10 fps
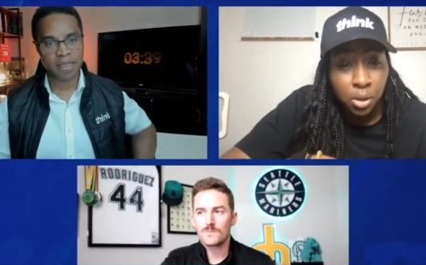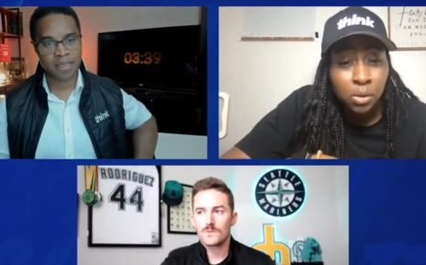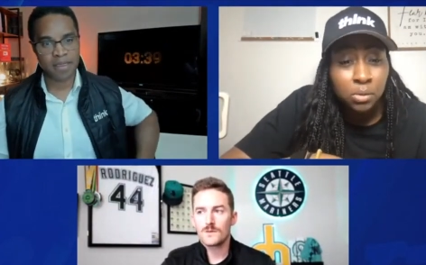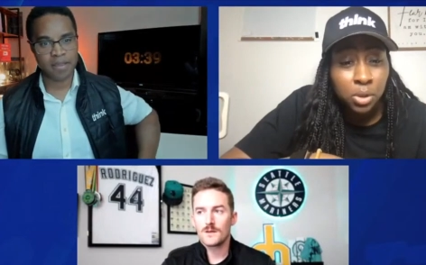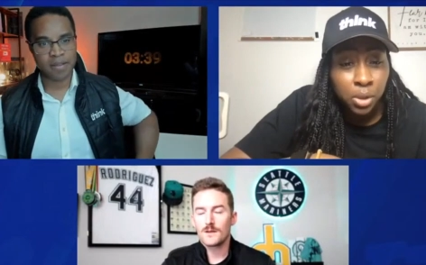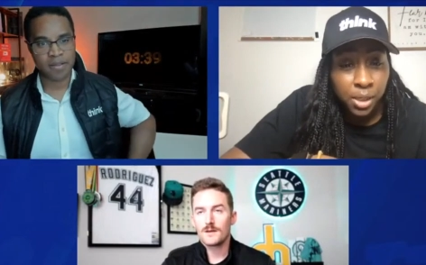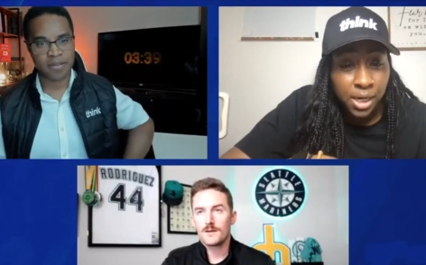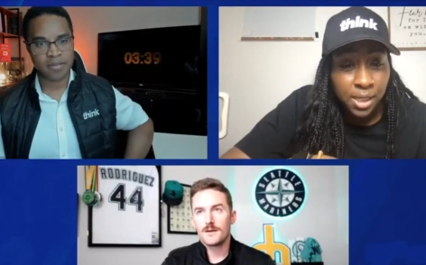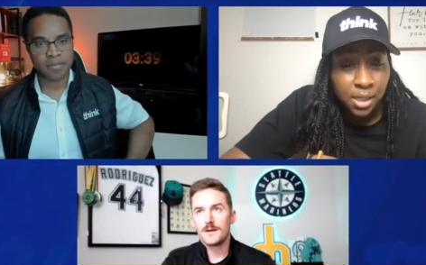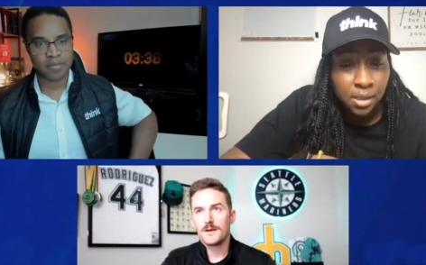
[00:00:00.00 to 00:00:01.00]
Speaker 1: own
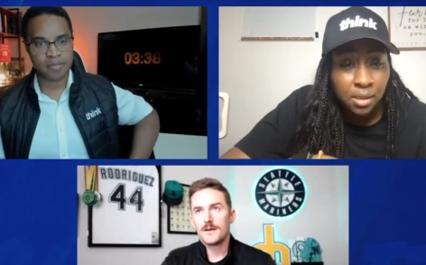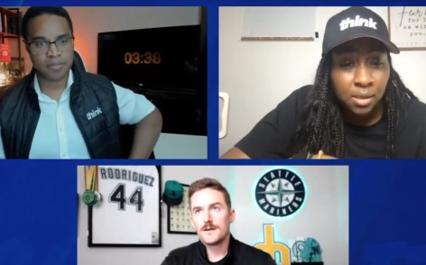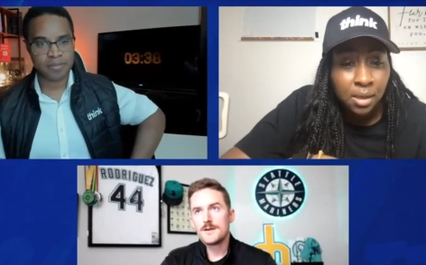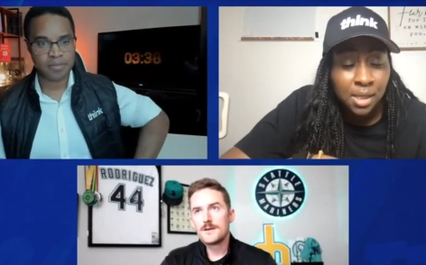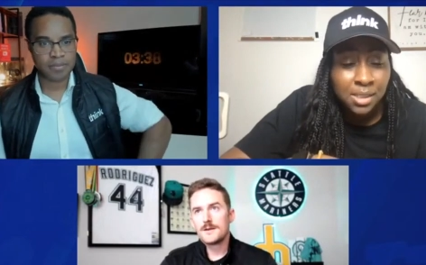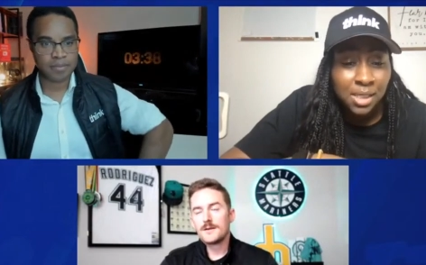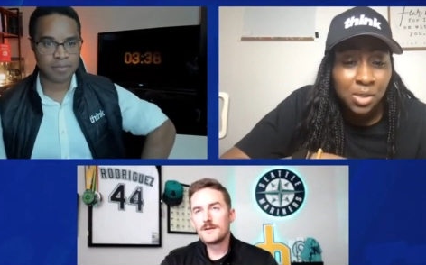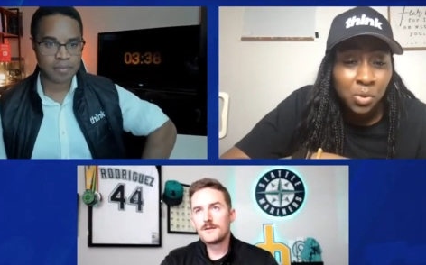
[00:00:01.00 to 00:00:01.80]
creating content,